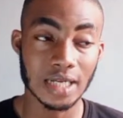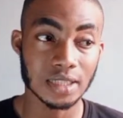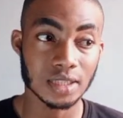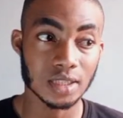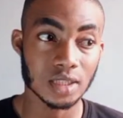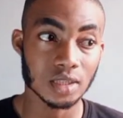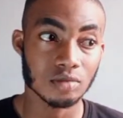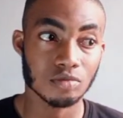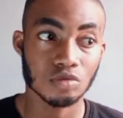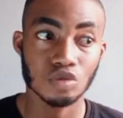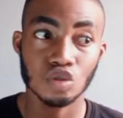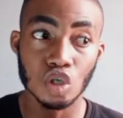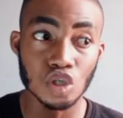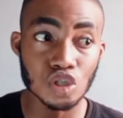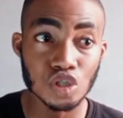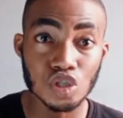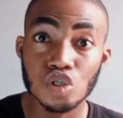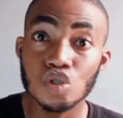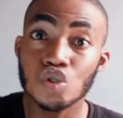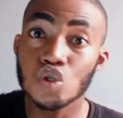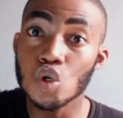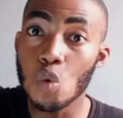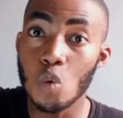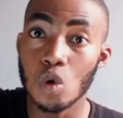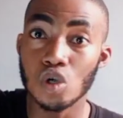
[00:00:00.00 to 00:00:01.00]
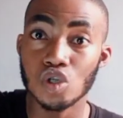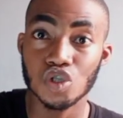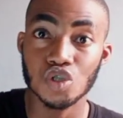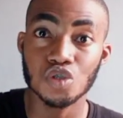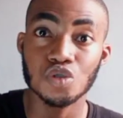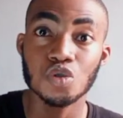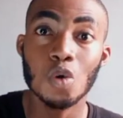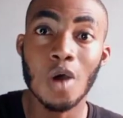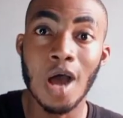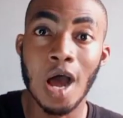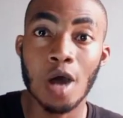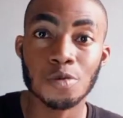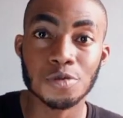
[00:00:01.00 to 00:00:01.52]
And just do what
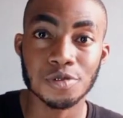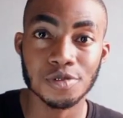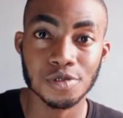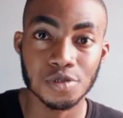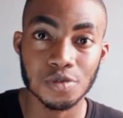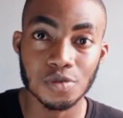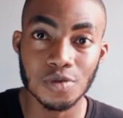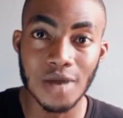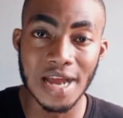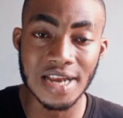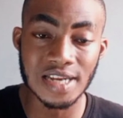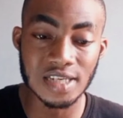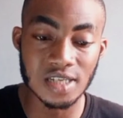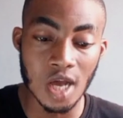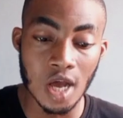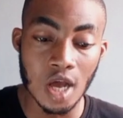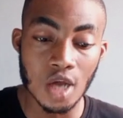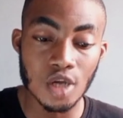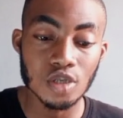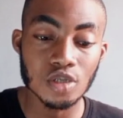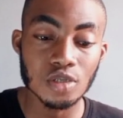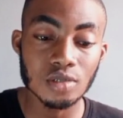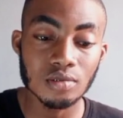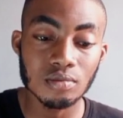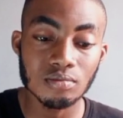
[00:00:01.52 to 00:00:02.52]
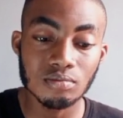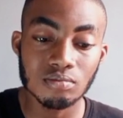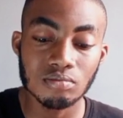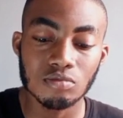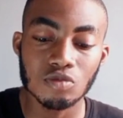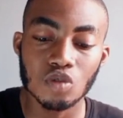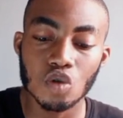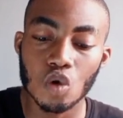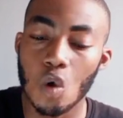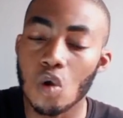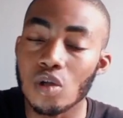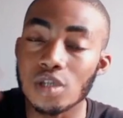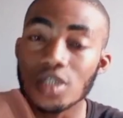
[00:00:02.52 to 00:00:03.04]
you know how to do and
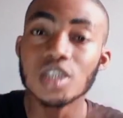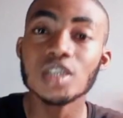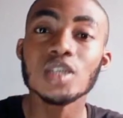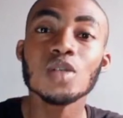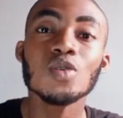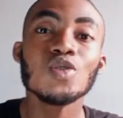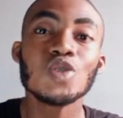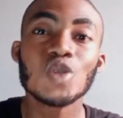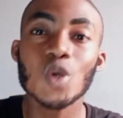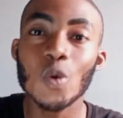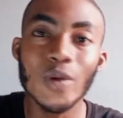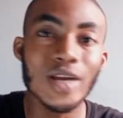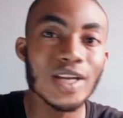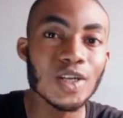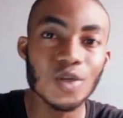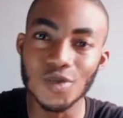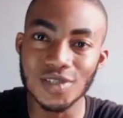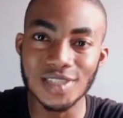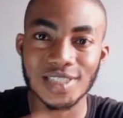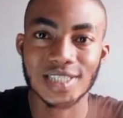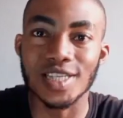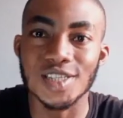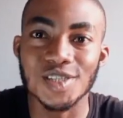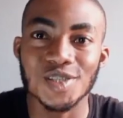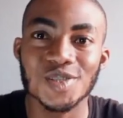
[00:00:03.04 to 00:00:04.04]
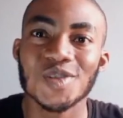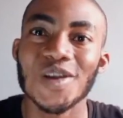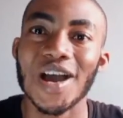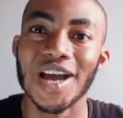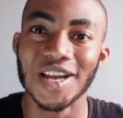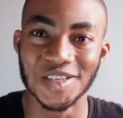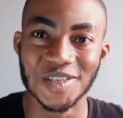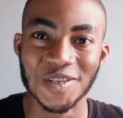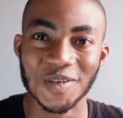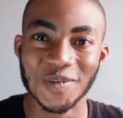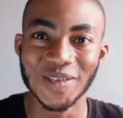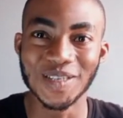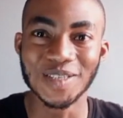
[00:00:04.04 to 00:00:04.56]
continue doing those things you
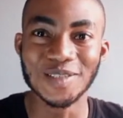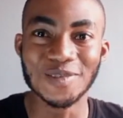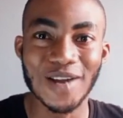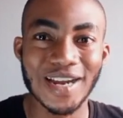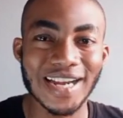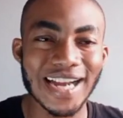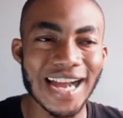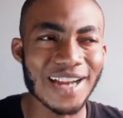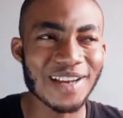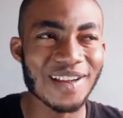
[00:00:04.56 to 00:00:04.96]
are doing, right?